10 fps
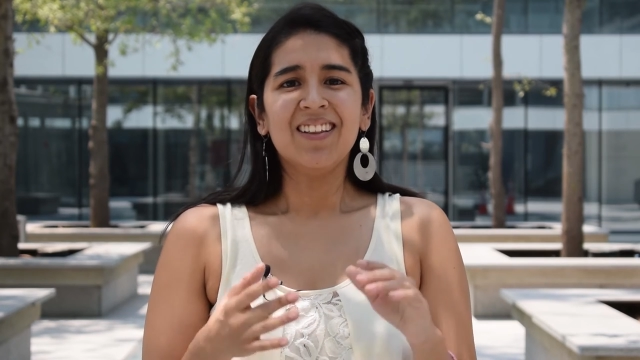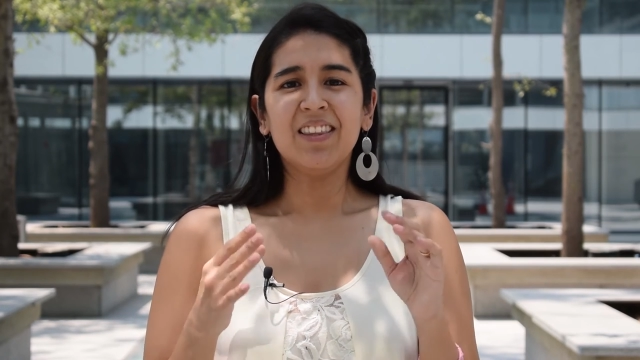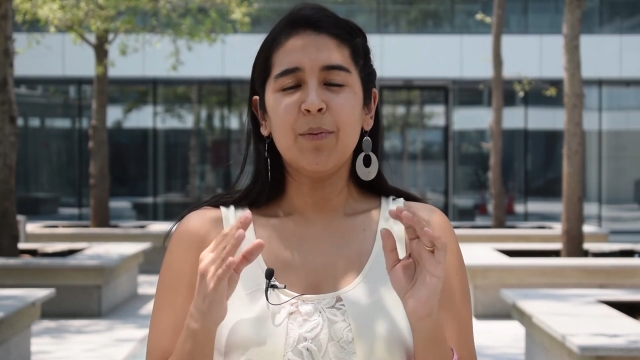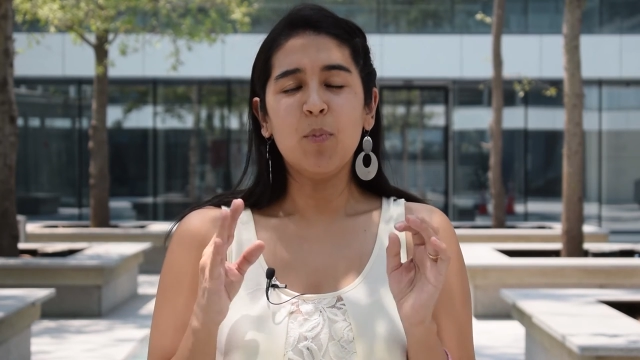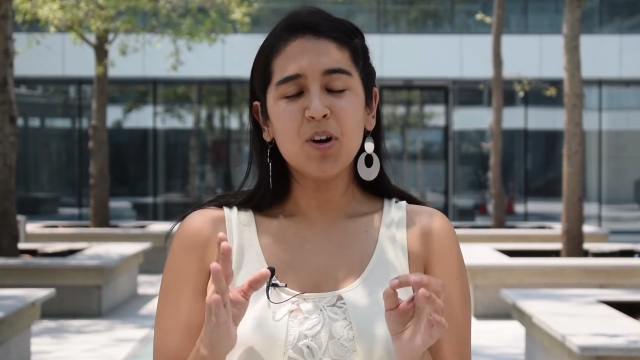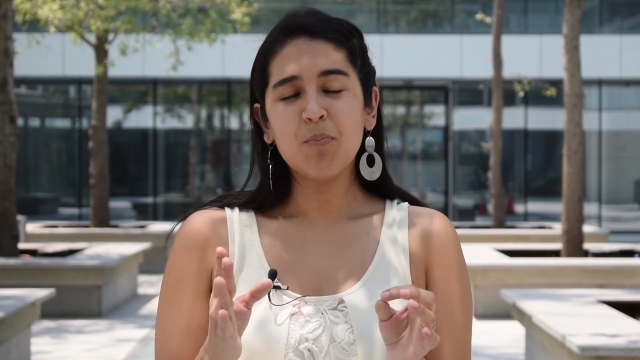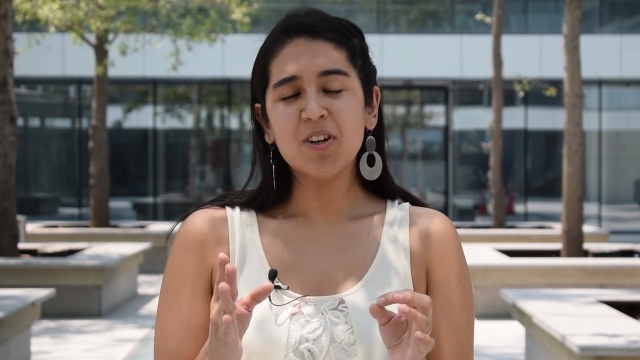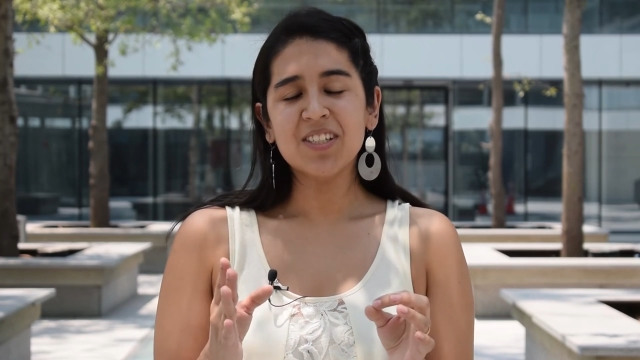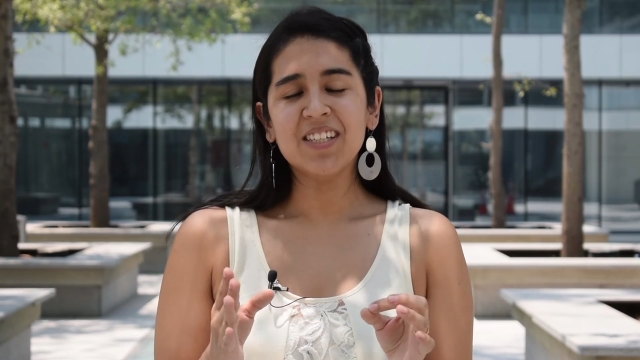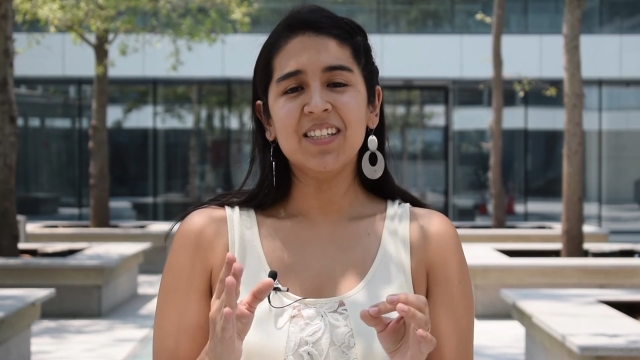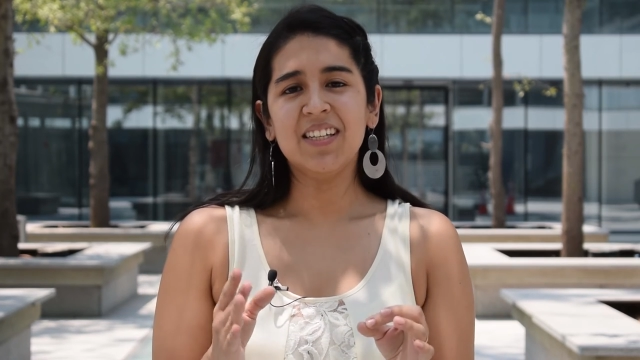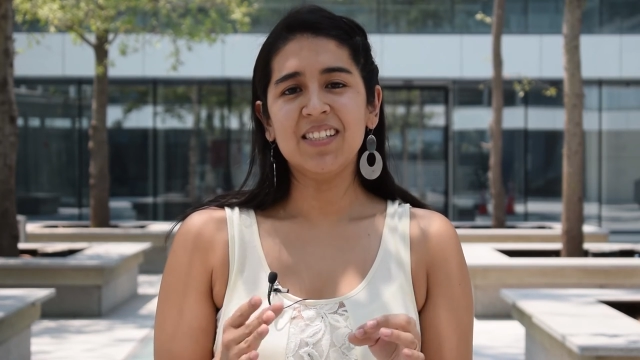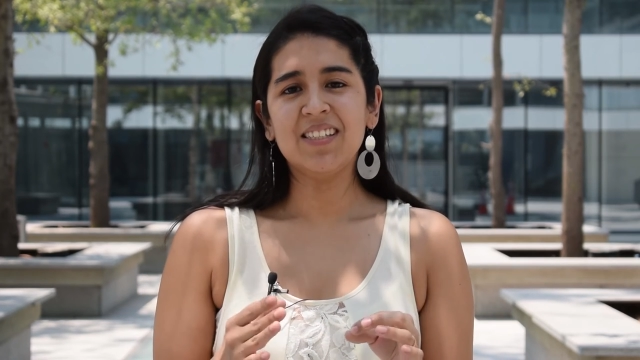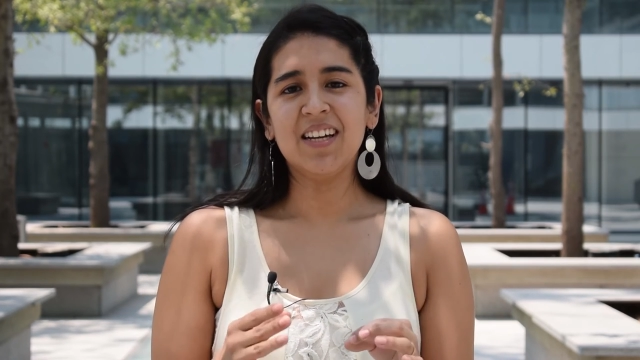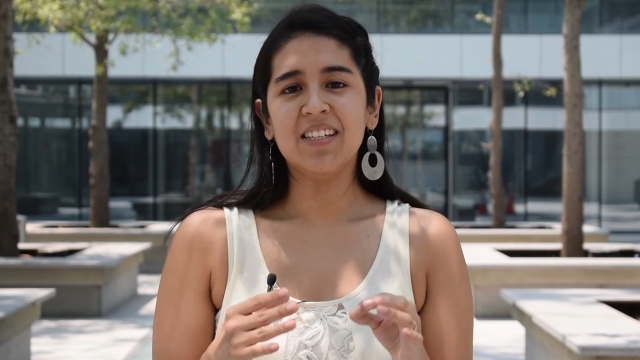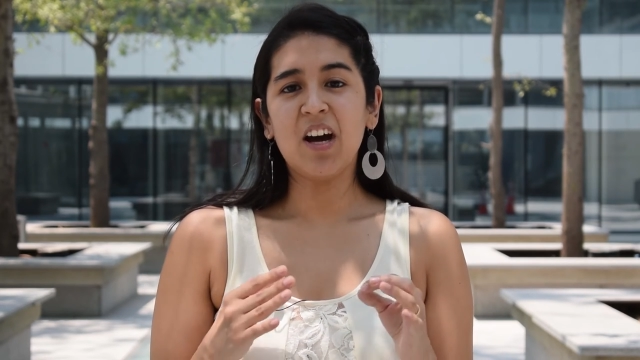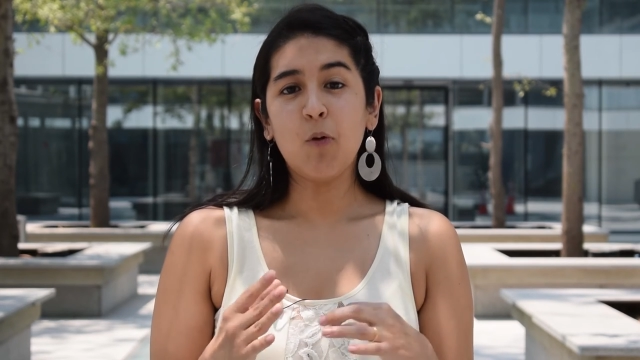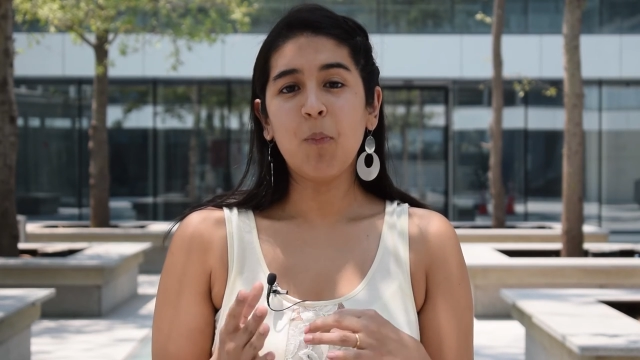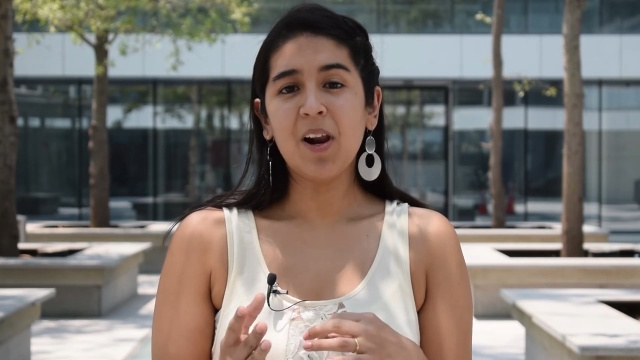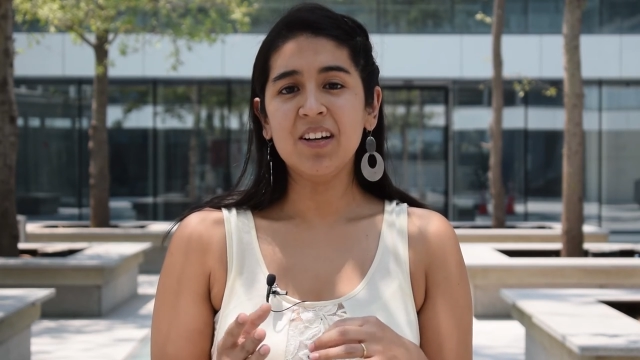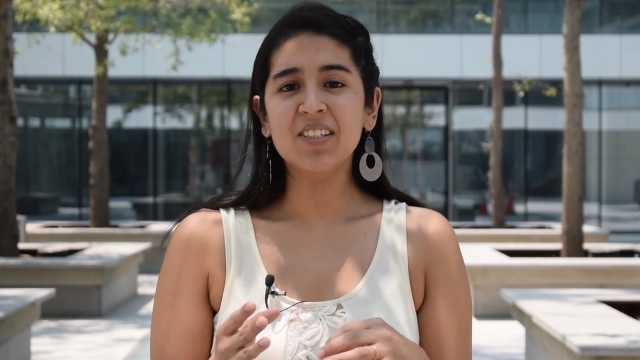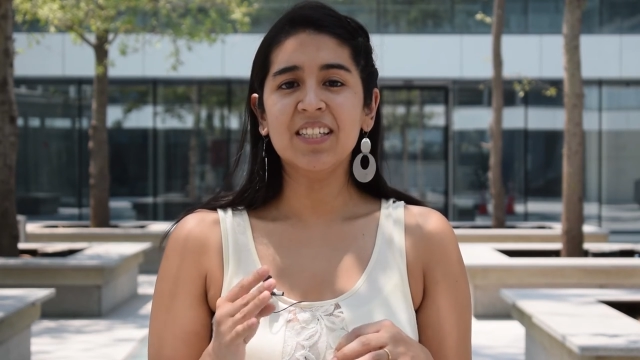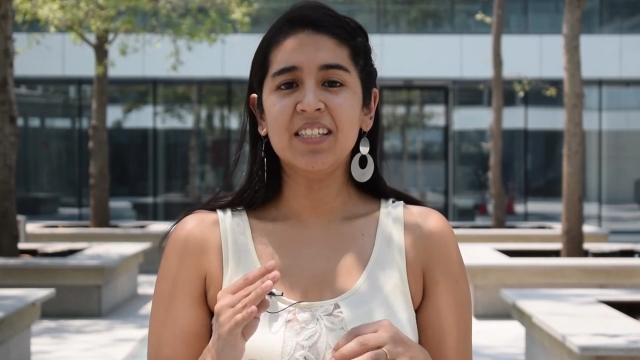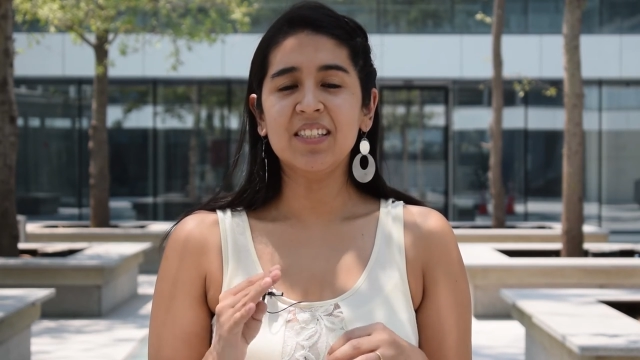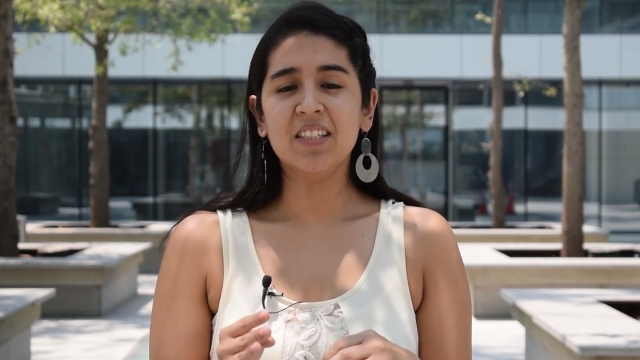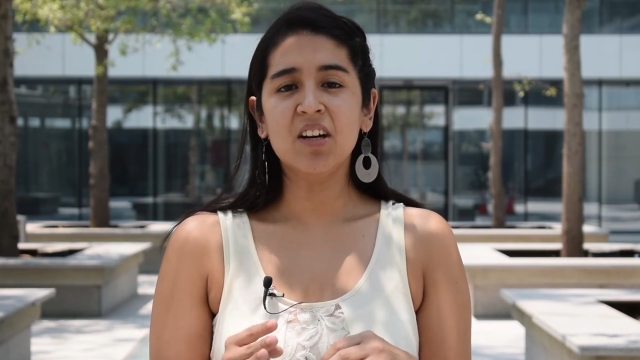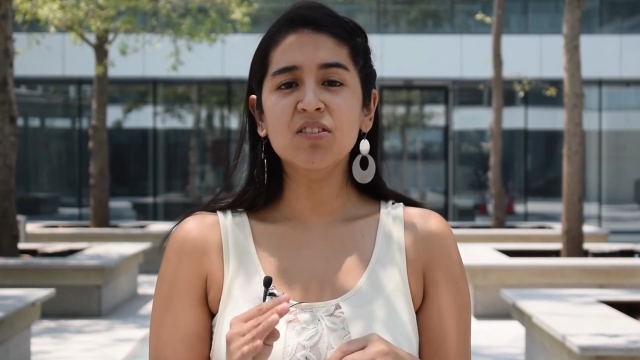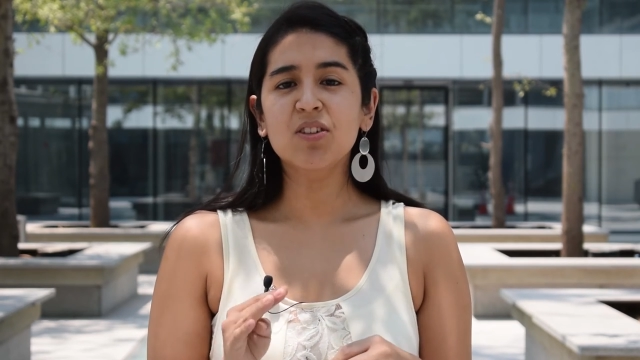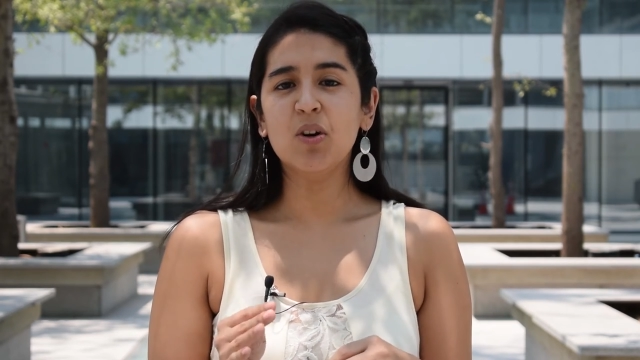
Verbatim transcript: the more important is that our plant is not